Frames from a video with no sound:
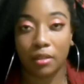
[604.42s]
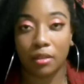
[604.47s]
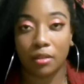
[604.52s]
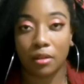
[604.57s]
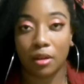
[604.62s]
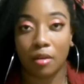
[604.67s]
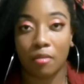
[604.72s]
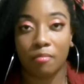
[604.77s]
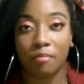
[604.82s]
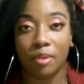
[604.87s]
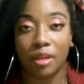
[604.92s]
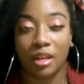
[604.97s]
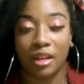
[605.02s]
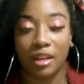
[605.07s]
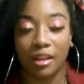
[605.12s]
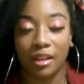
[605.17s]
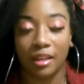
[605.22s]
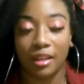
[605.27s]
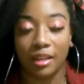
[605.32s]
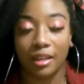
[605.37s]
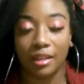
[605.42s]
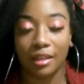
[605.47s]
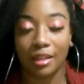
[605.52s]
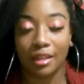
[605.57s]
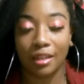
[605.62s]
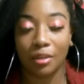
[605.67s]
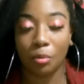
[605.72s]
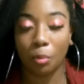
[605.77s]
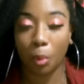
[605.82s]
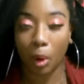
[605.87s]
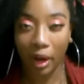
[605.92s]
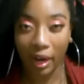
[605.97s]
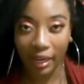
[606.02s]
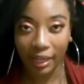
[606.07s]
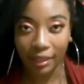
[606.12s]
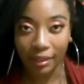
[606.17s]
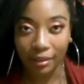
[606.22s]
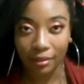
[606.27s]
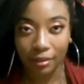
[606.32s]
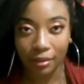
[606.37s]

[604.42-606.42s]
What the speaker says: completely white.